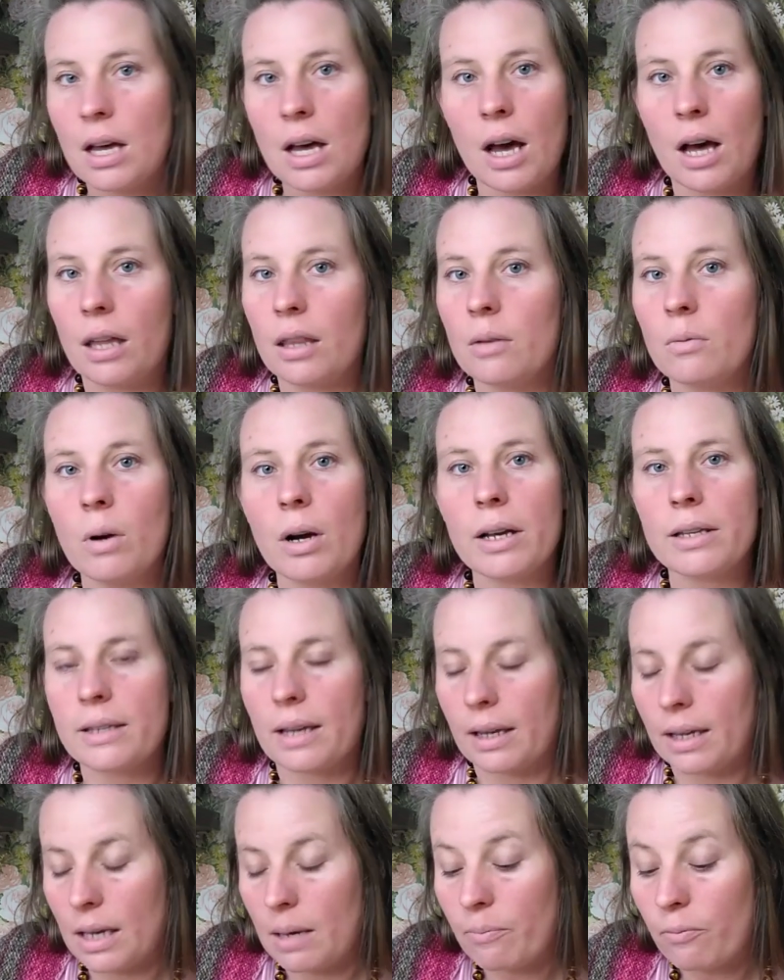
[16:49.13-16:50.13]
Otherwise
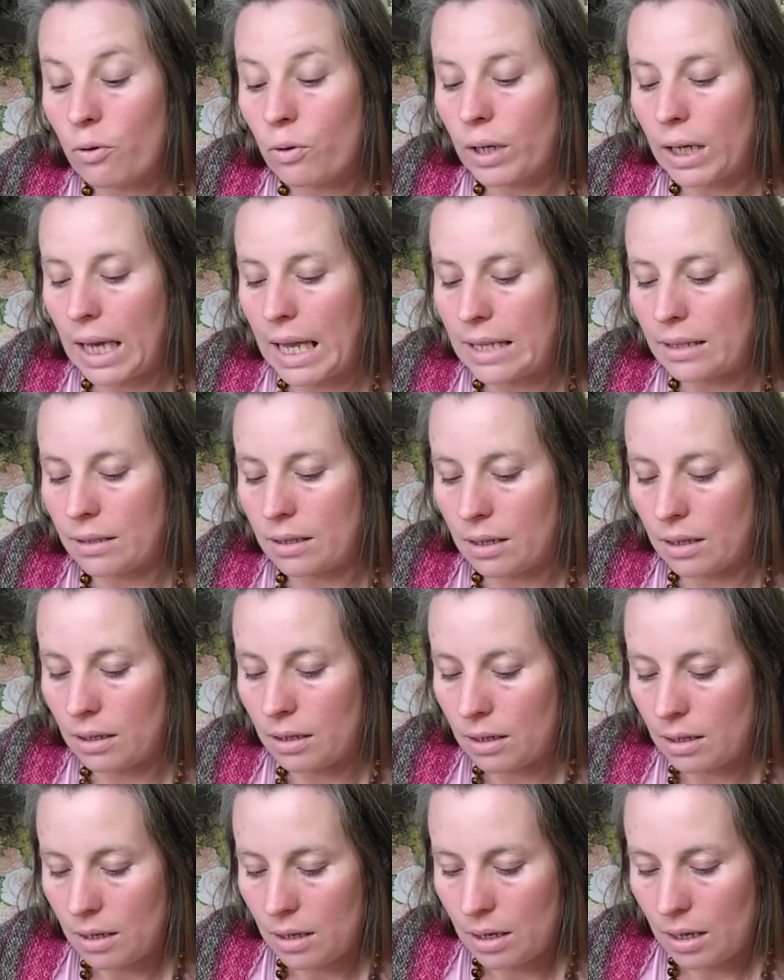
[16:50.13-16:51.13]
I keep forgetting
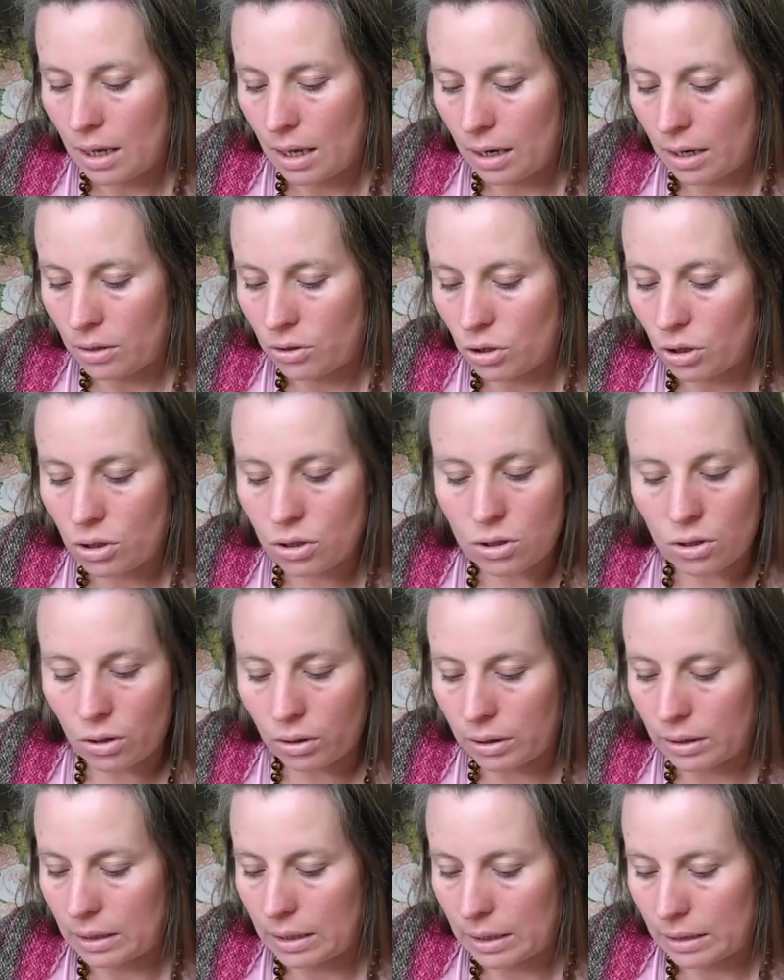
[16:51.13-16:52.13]
and I just
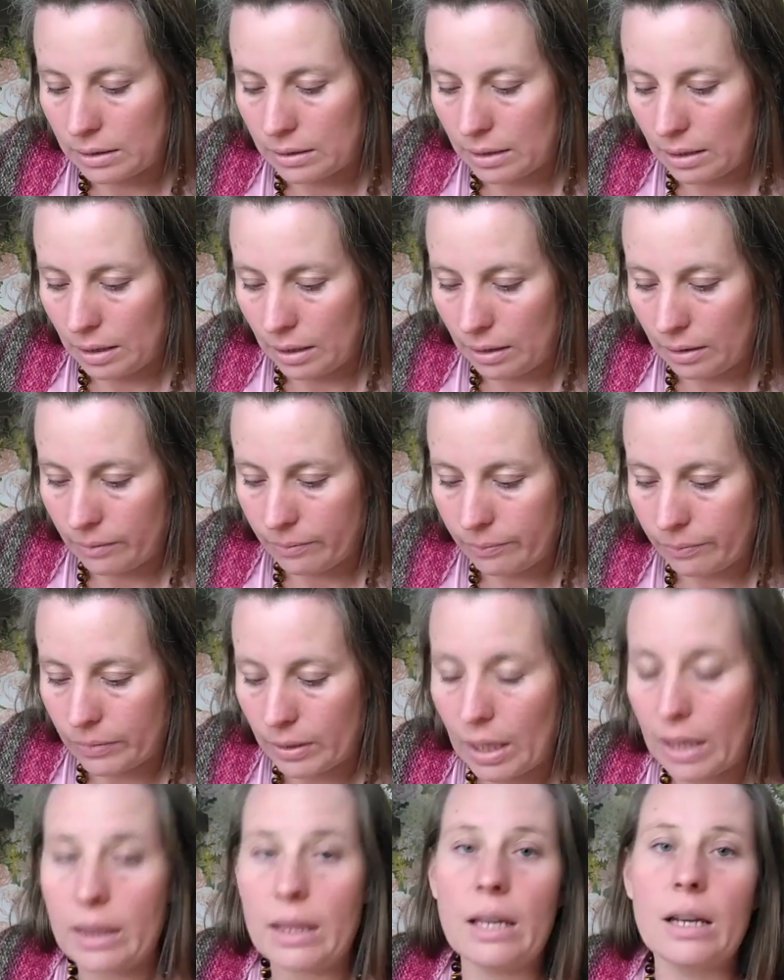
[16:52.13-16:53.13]
start knitting,
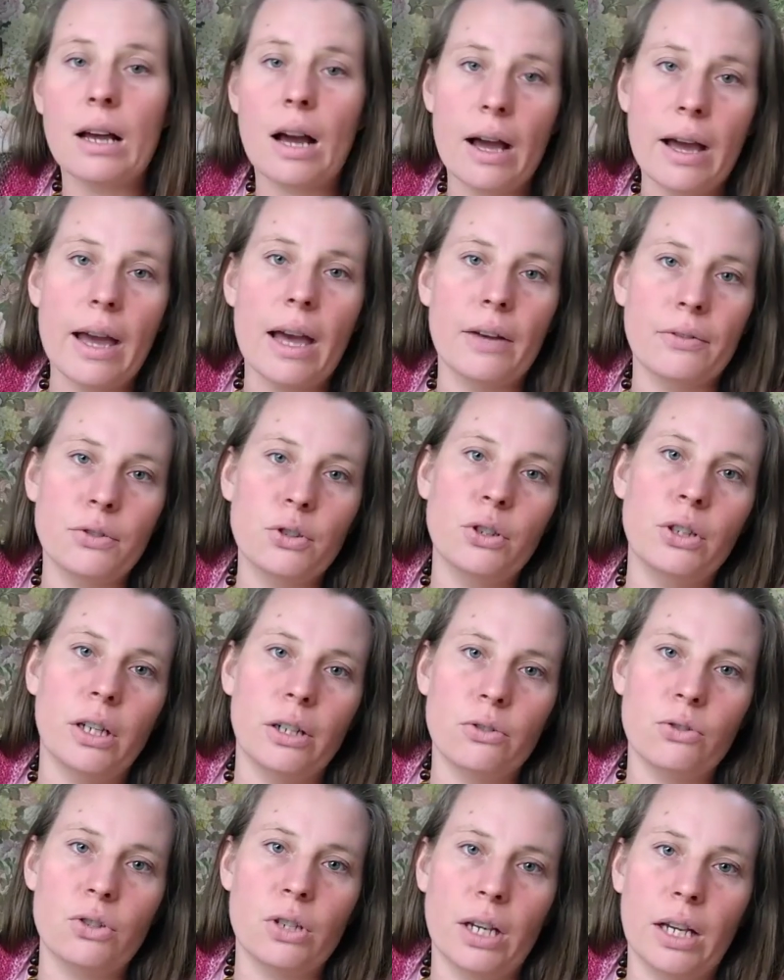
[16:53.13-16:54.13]
and then I have to
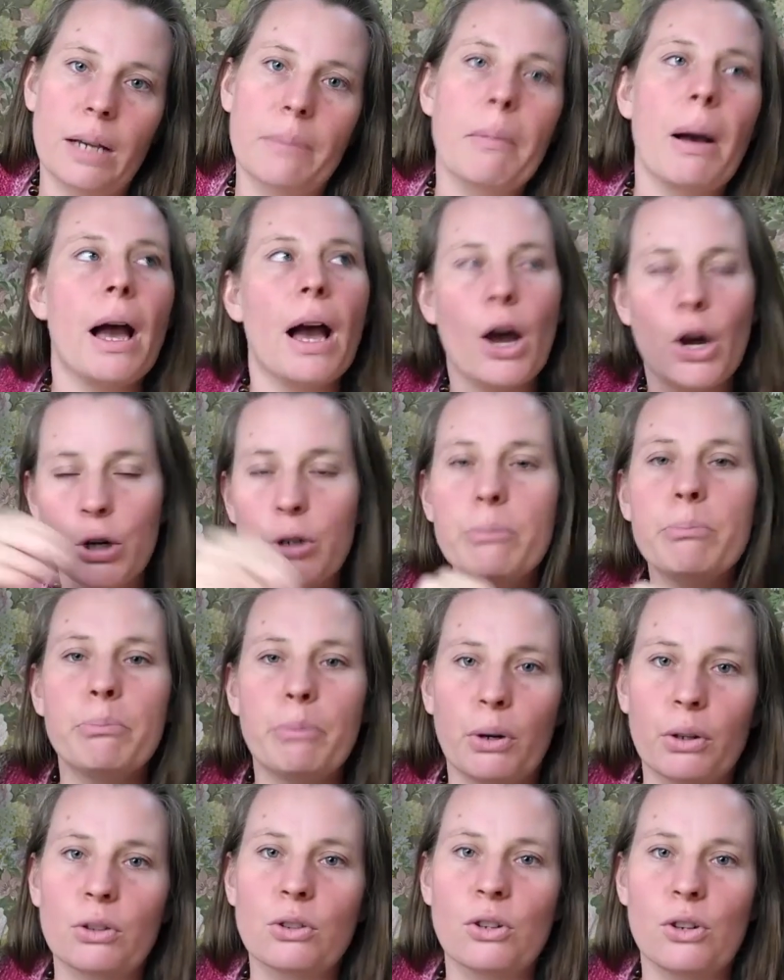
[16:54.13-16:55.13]
go check my own
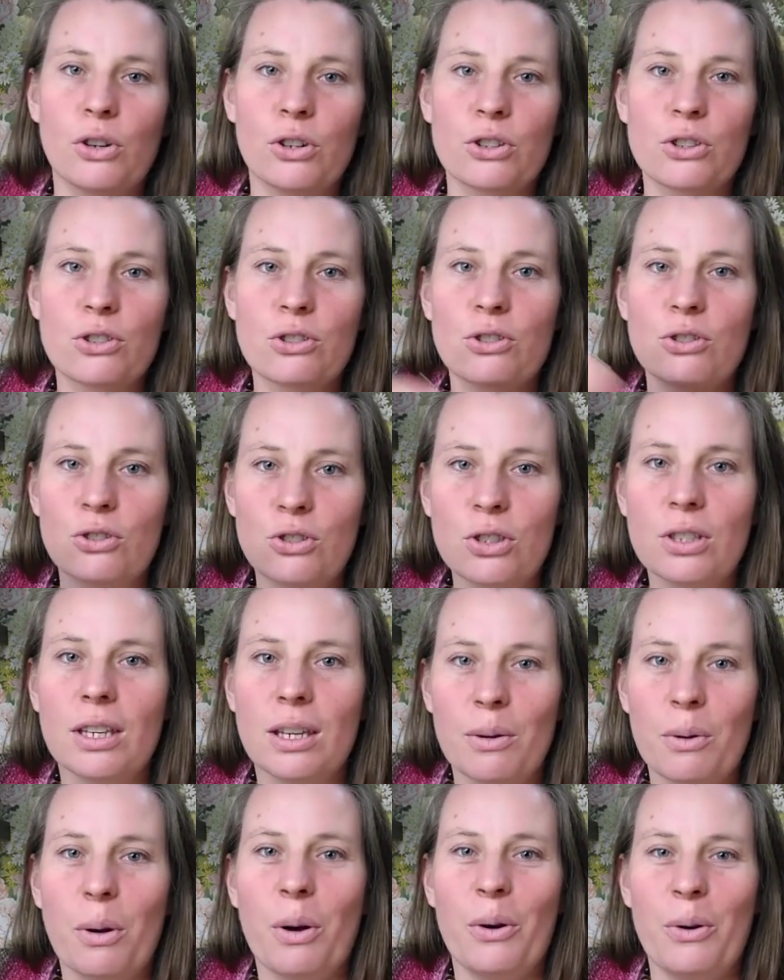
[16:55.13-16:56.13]
podcast to see
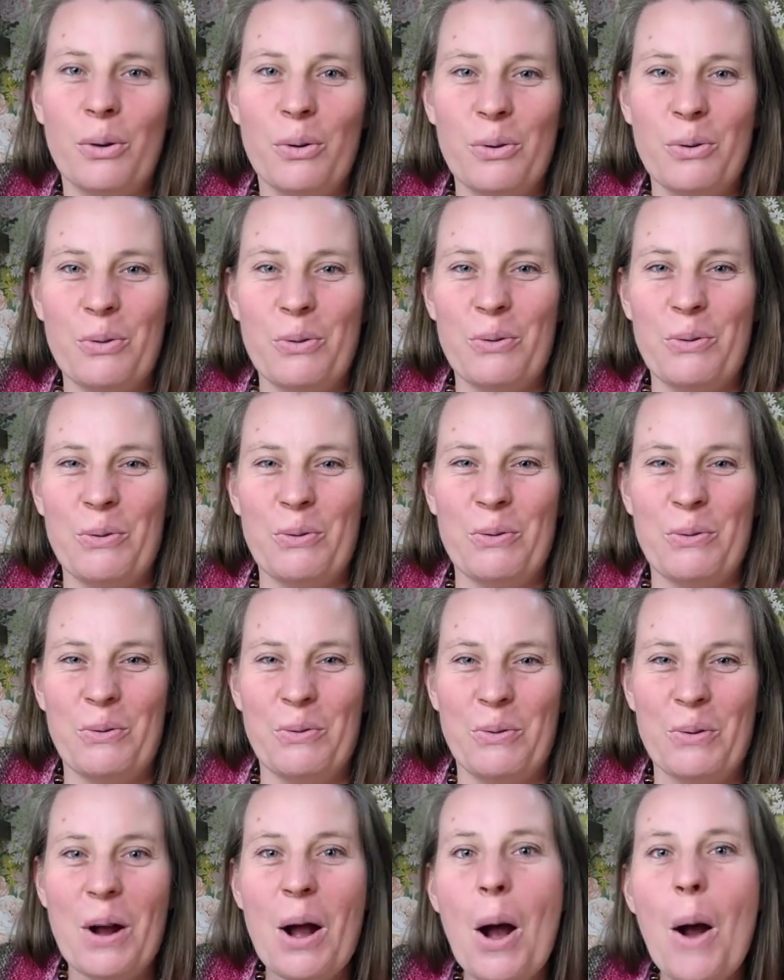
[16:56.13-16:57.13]

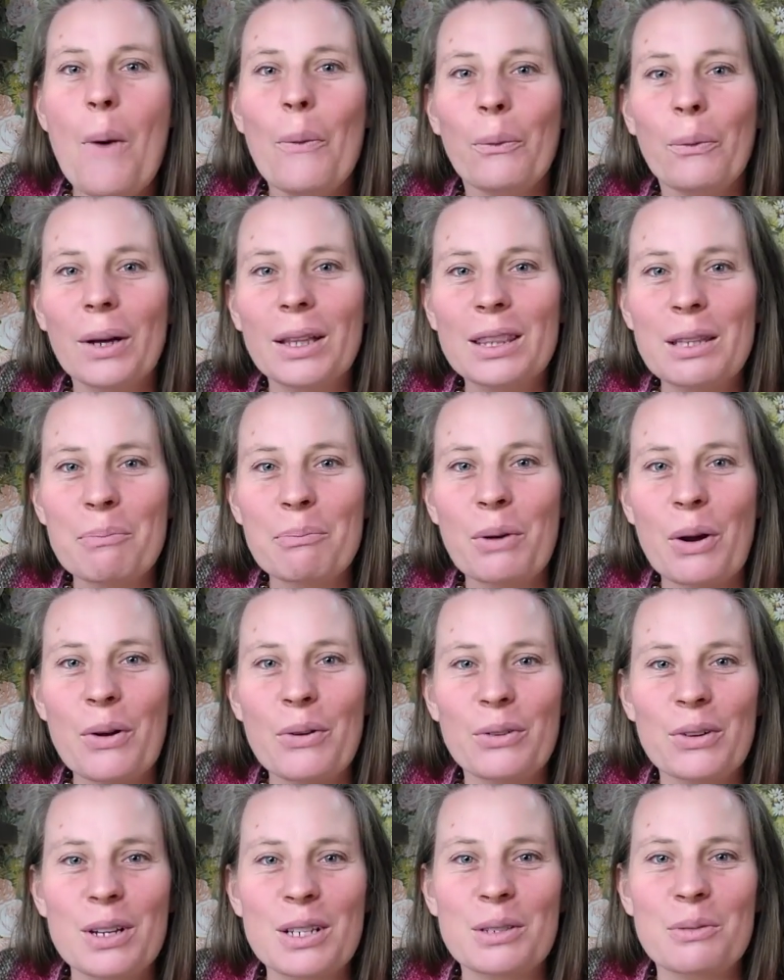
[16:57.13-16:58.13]
what the
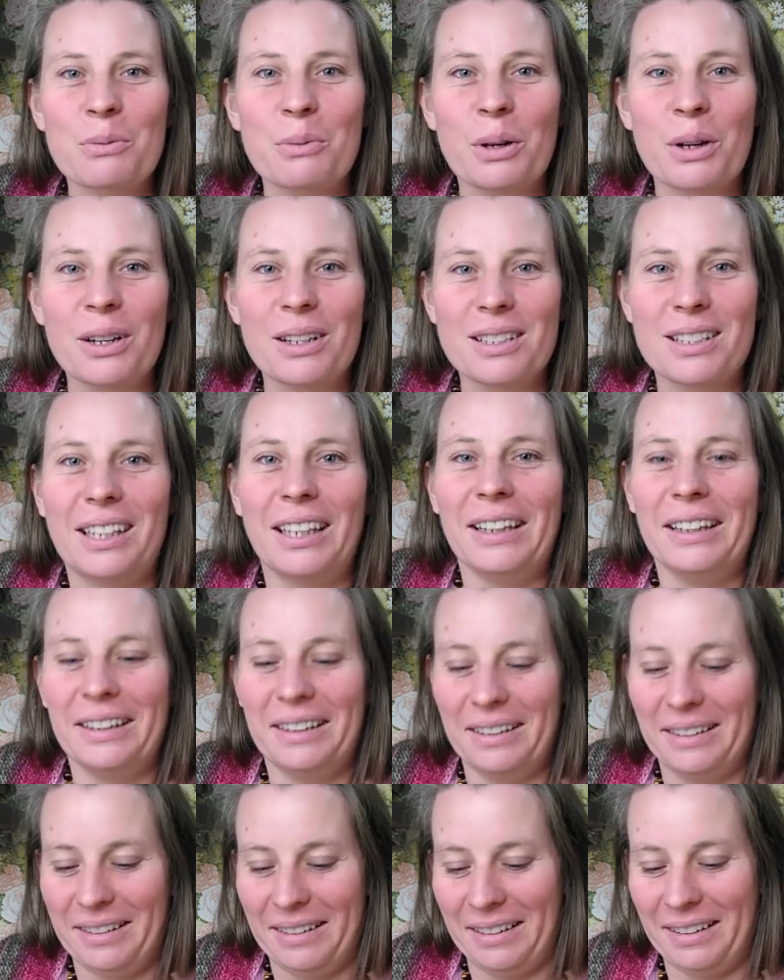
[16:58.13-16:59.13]
progress was
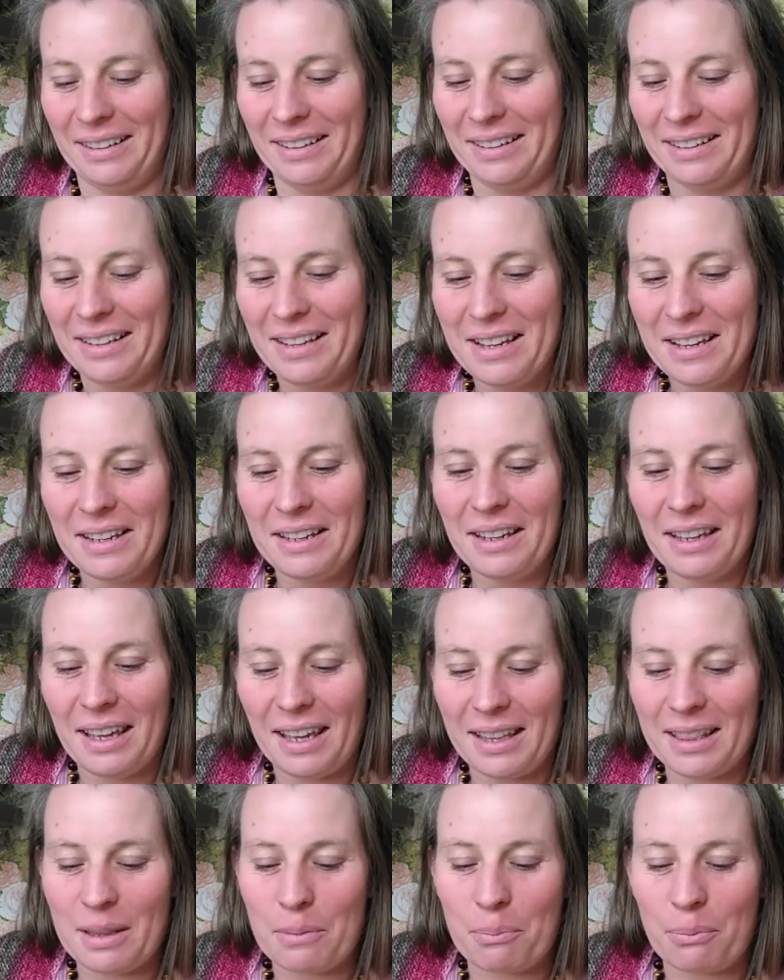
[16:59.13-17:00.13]

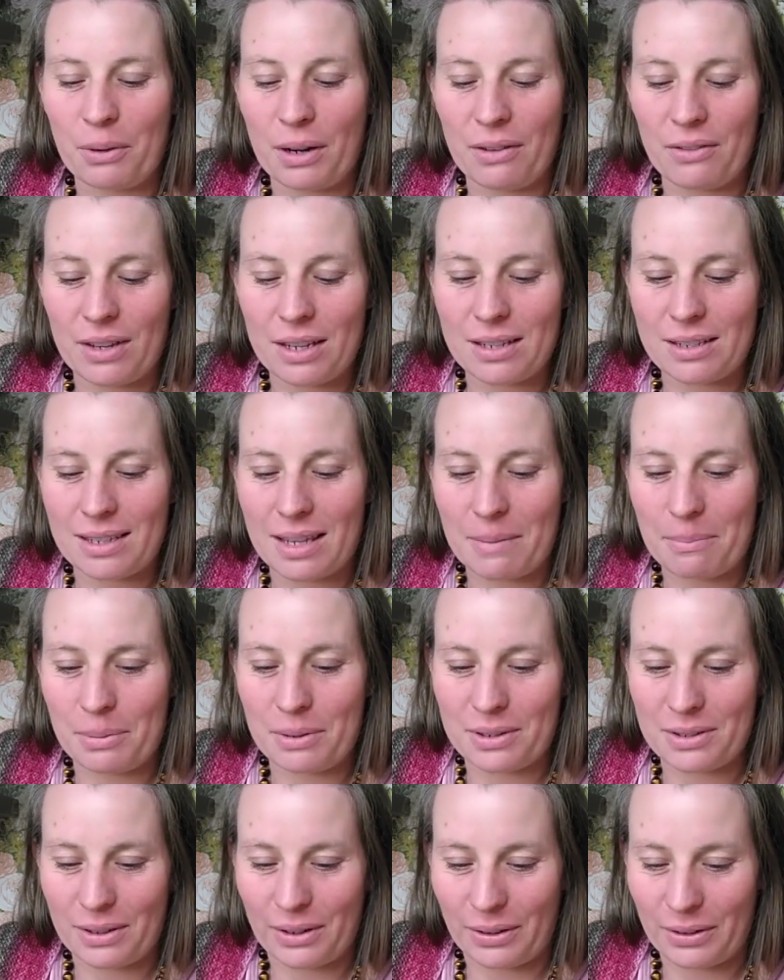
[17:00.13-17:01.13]
in the previous
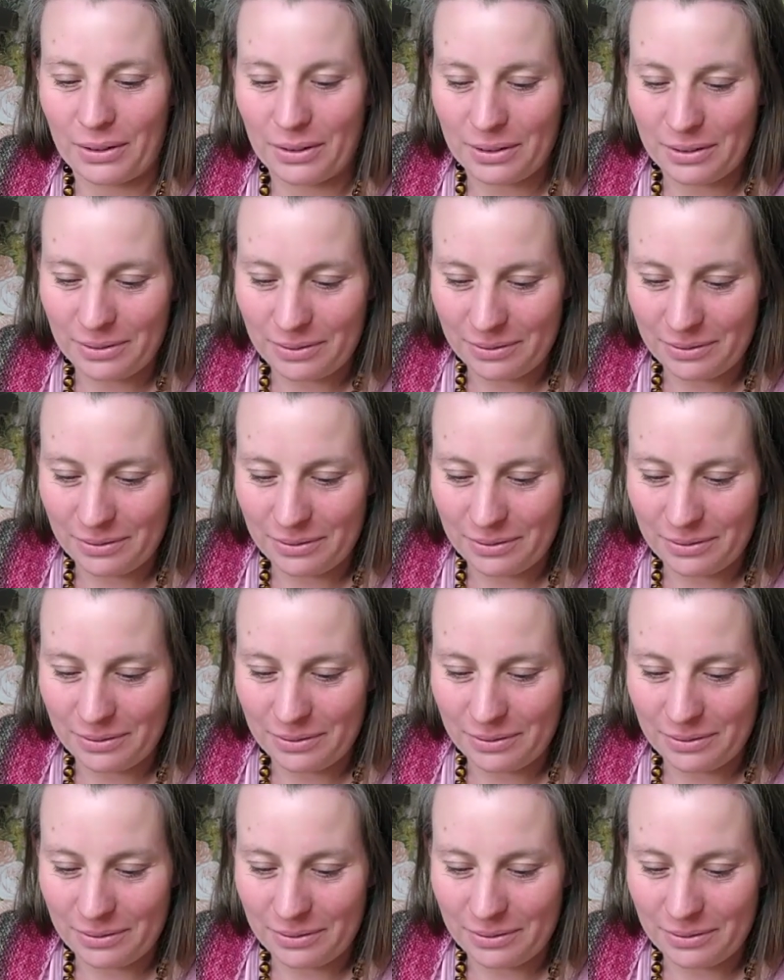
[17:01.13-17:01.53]
episode.